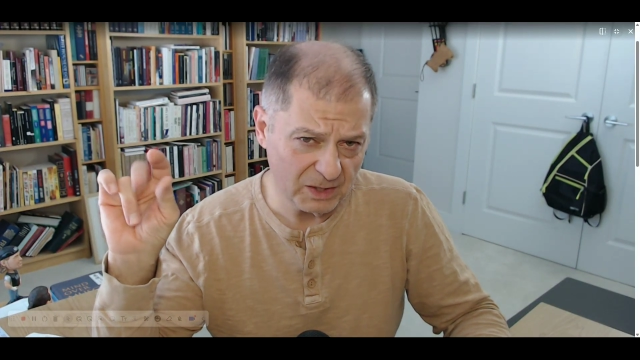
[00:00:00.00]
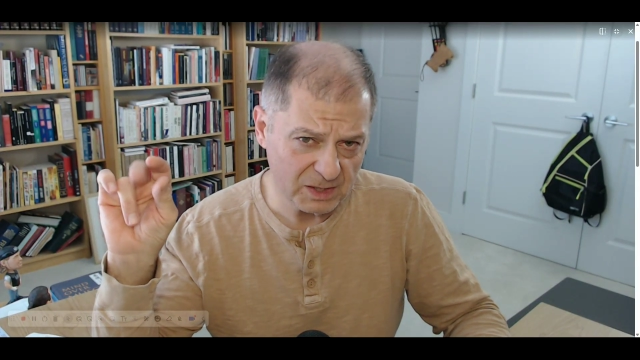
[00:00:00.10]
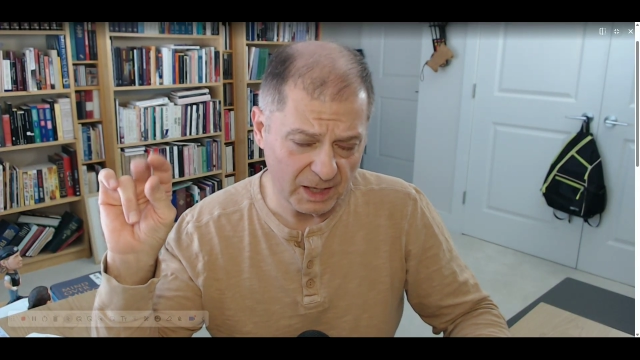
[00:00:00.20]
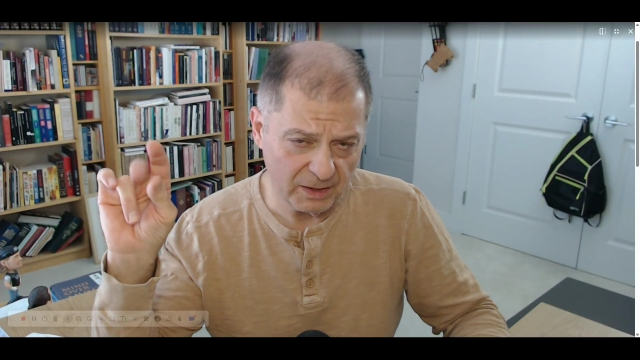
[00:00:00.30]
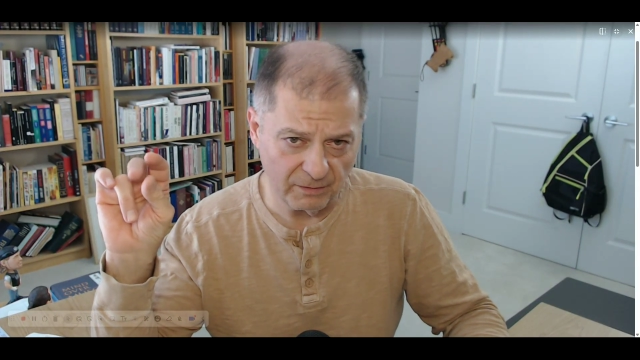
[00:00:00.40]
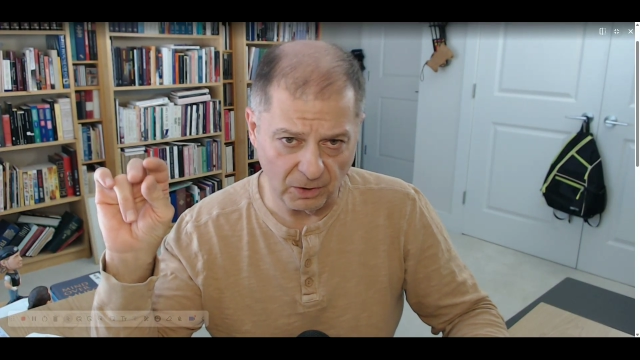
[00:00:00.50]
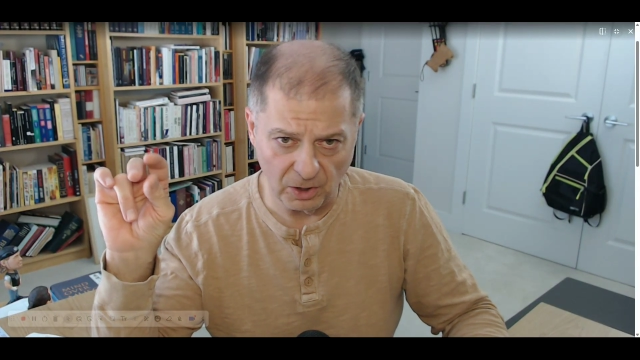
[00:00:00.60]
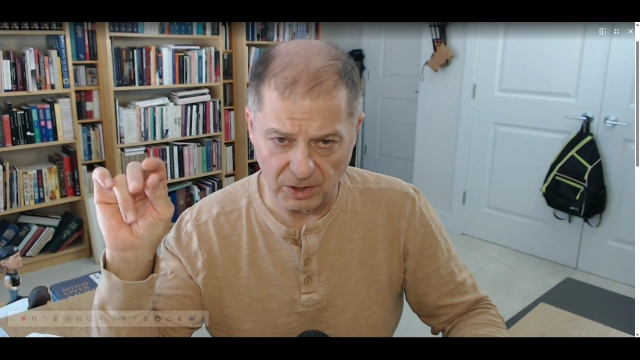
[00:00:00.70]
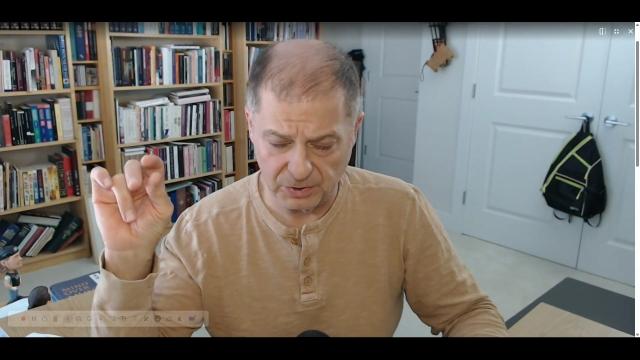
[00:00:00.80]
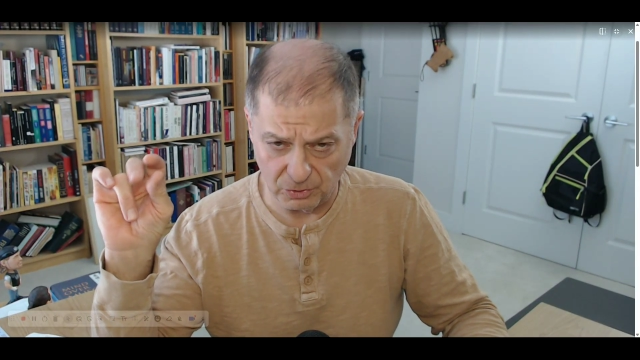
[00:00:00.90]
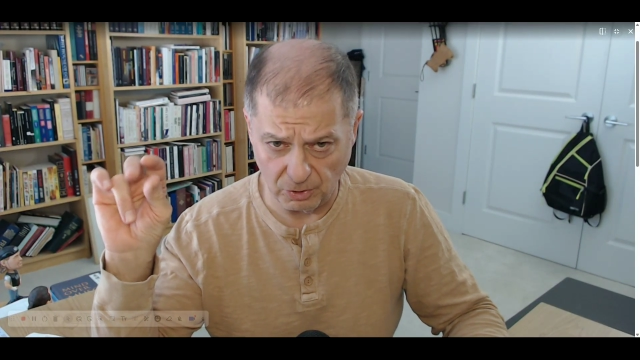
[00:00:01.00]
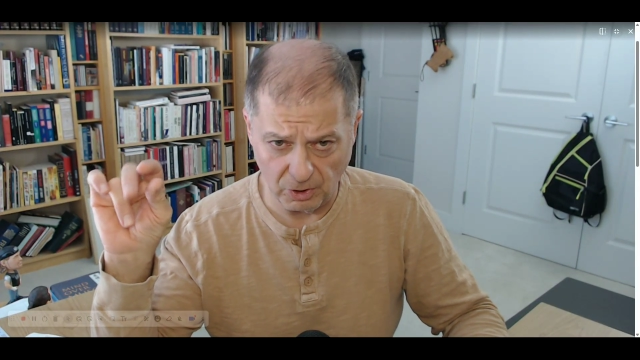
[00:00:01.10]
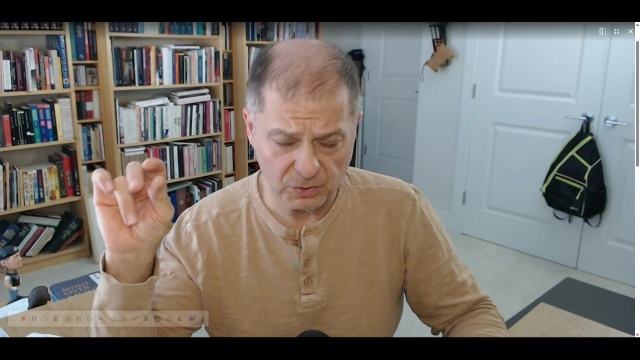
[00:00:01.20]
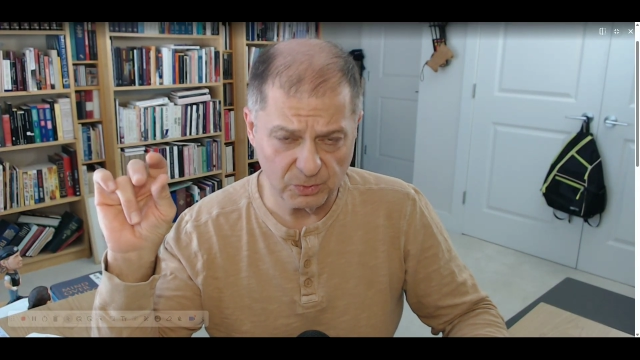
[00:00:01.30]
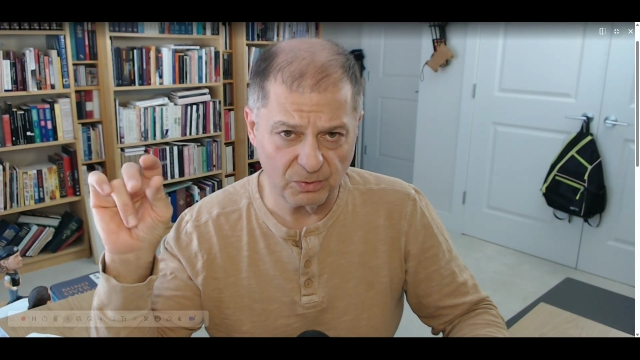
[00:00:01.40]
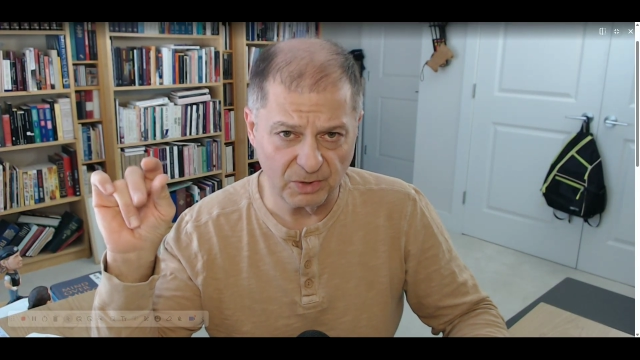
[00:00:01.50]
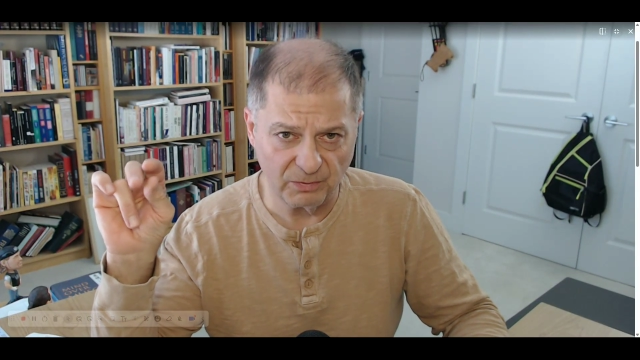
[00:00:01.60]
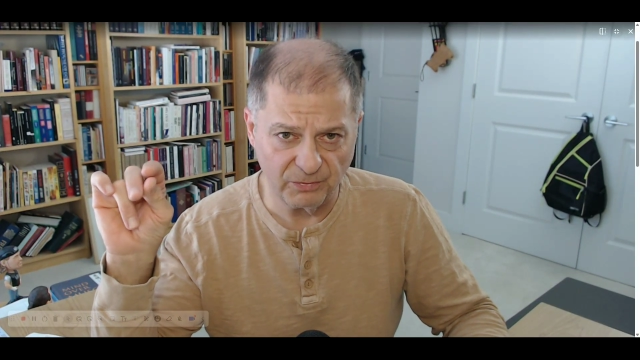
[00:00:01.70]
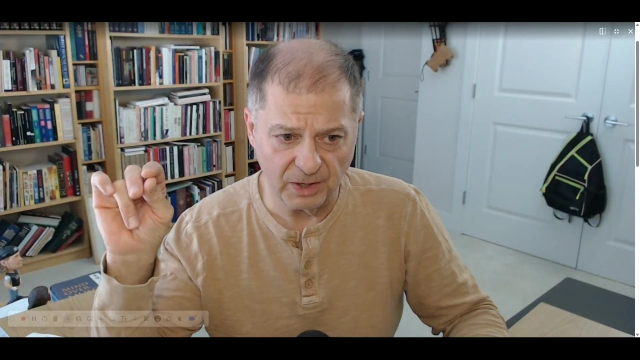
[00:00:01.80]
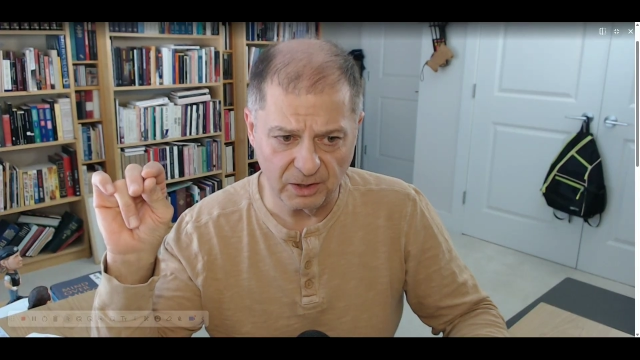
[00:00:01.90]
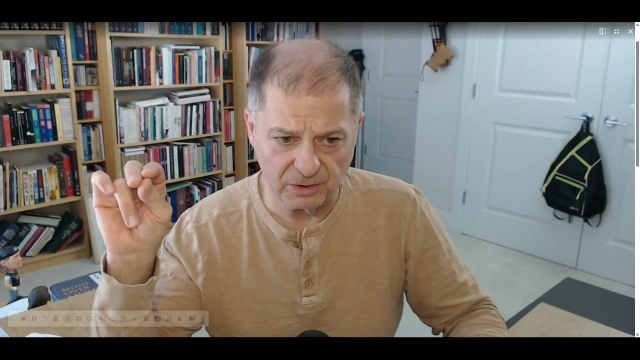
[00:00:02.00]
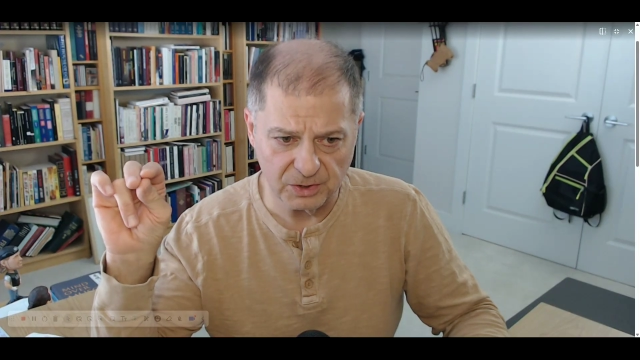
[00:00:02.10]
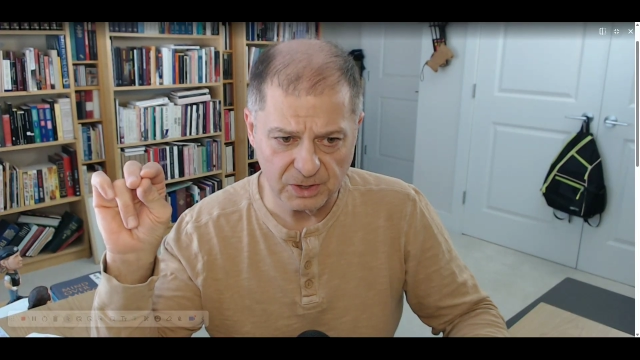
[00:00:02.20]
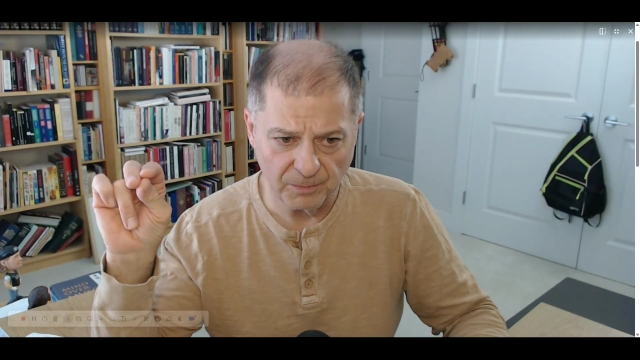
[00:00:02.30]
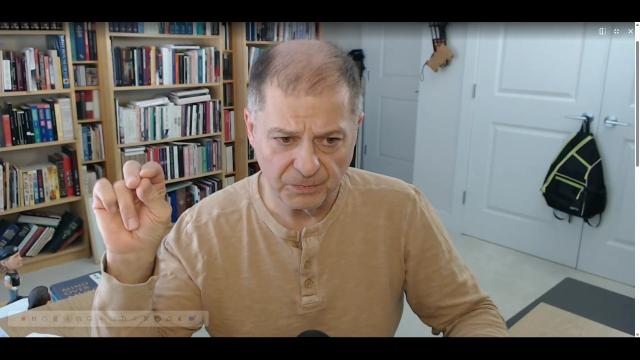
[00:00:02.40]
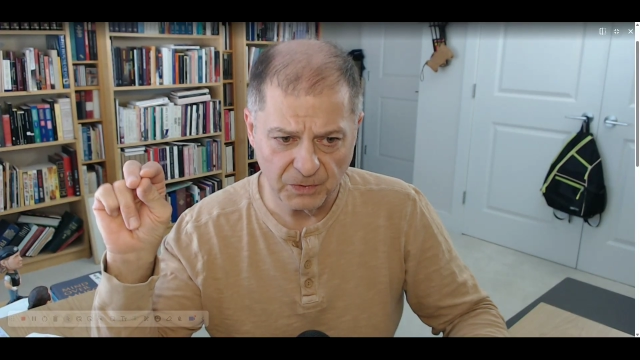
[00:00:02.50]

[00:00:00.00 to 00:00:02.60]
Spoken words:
the sign of the cross with three fingers.